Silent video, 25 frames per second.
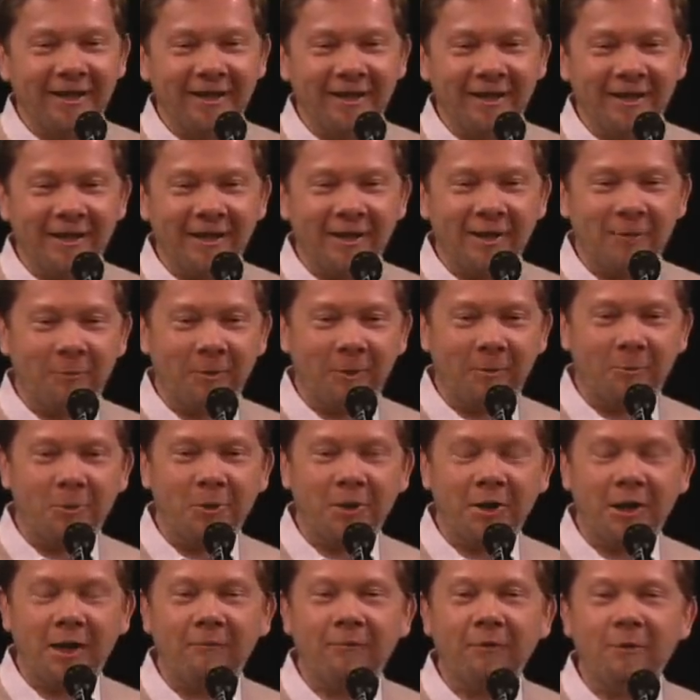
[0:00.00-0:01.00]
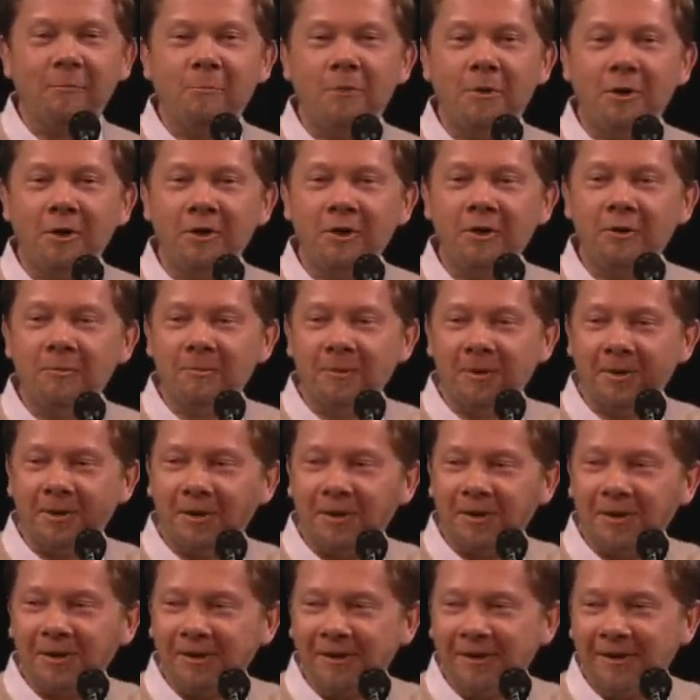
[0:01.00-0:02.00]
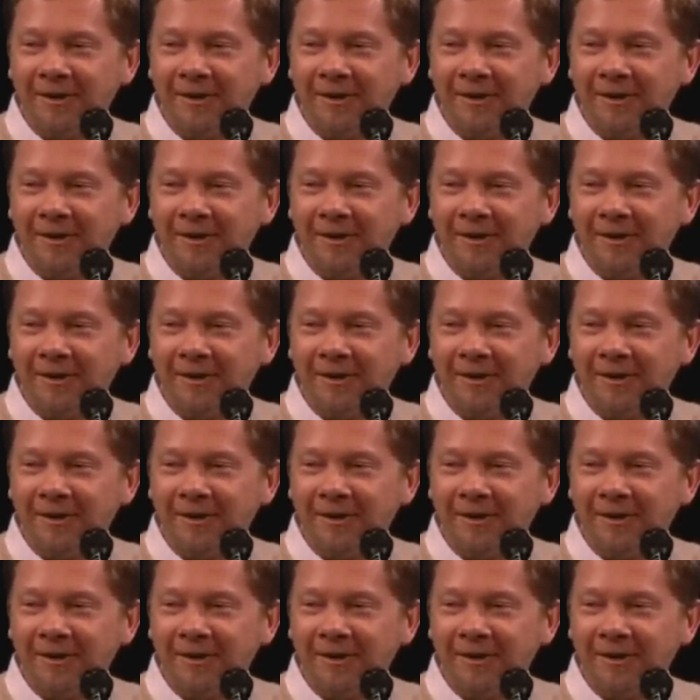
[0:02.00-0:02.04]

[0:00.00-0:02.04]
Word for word: and we would have a monument.